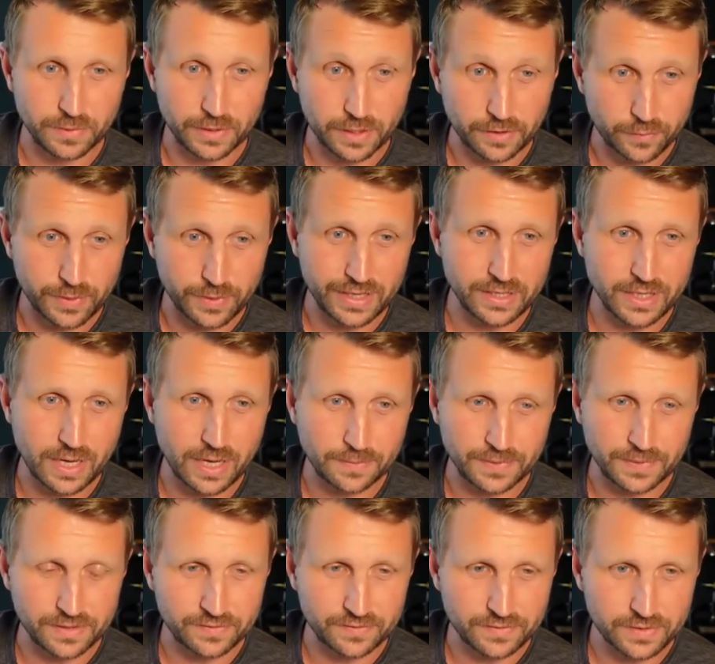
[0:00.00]
But if we end
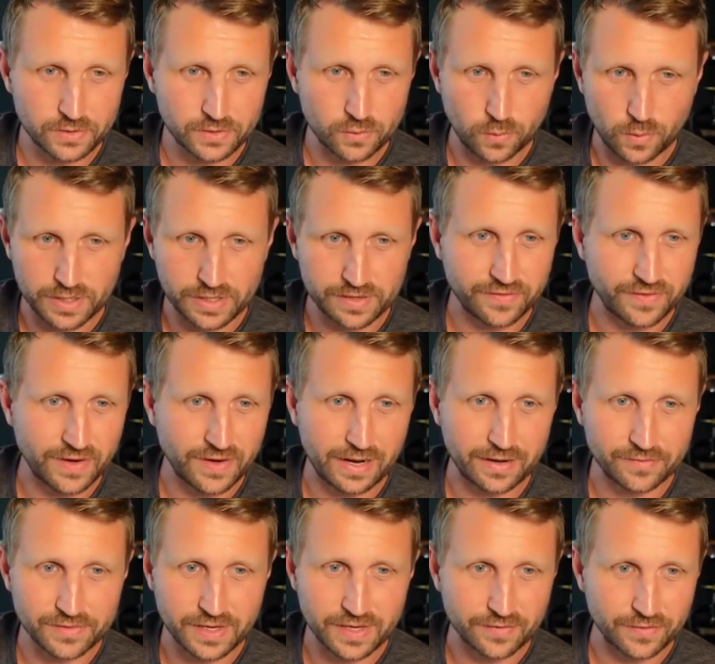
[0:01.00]
up in
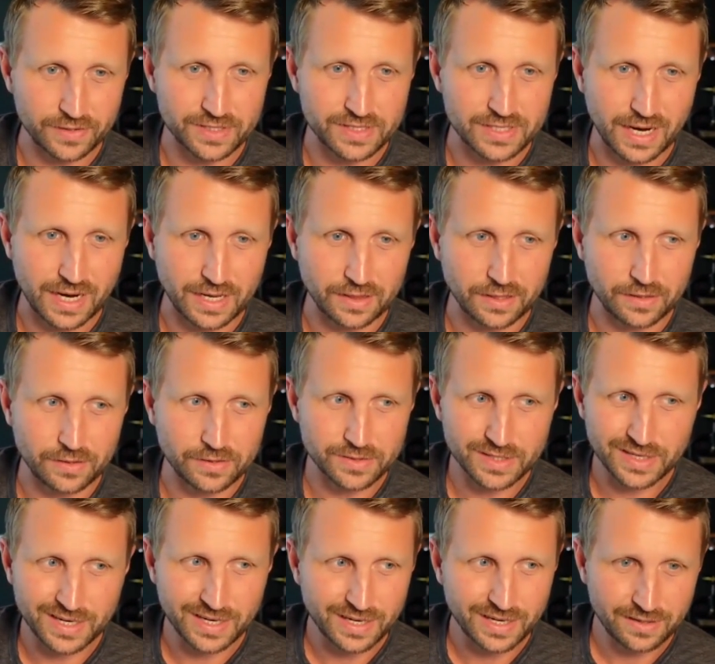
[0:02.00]
25 different
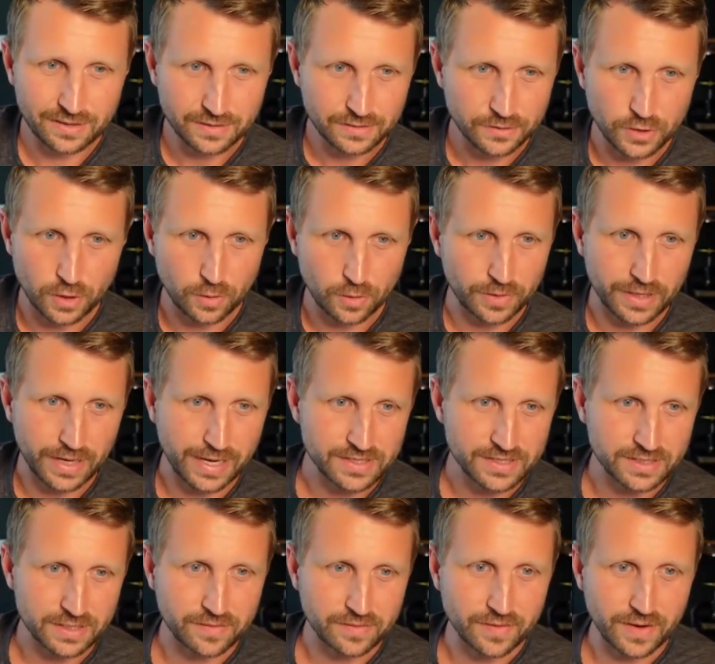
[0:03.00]
silos, no one
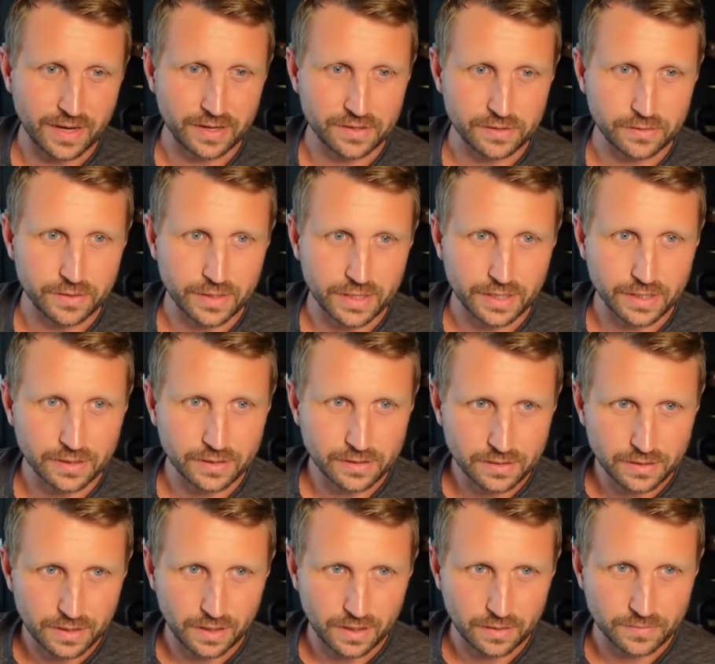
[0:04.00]
has any value there.
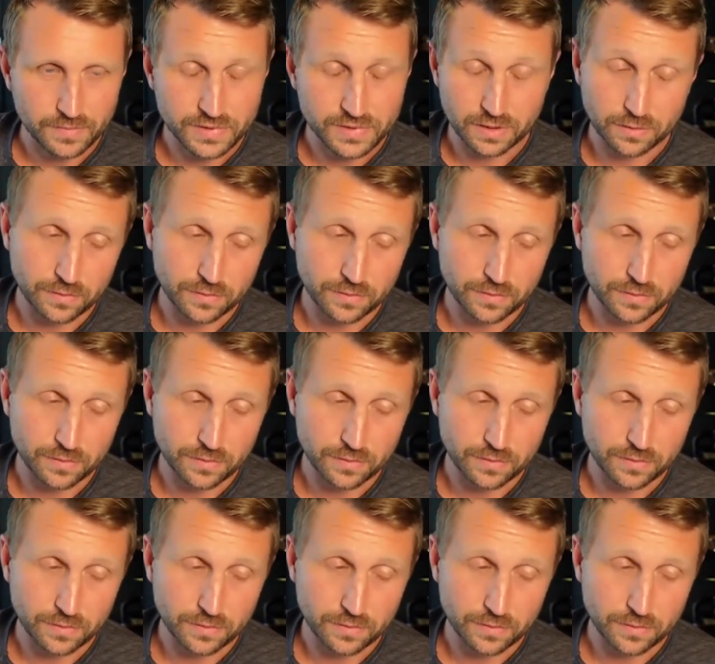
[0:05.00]
That's